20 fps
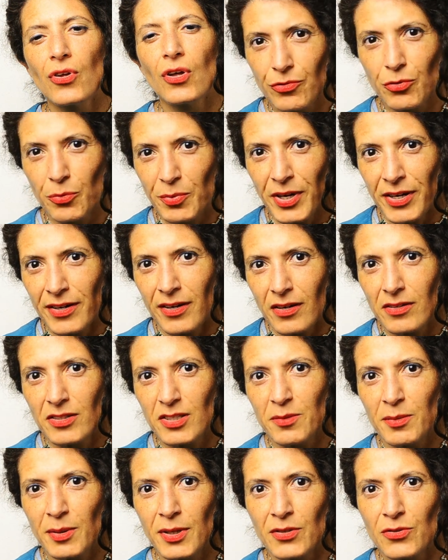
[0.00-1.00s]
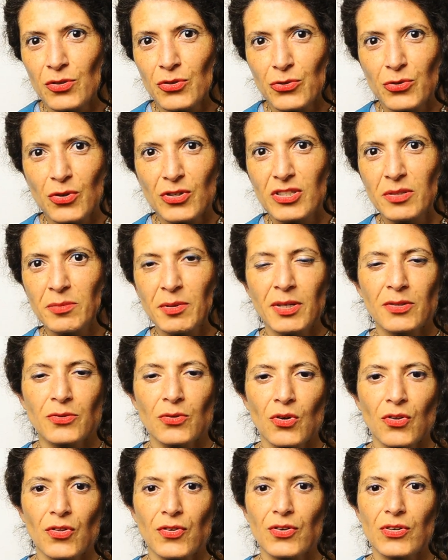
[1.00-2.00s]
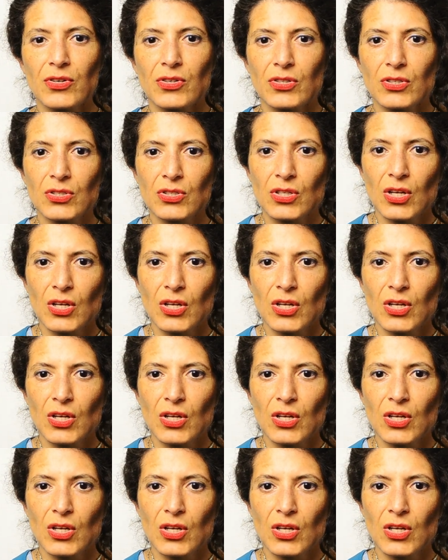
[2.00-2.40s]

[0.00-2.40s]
to be an activator, to activate others.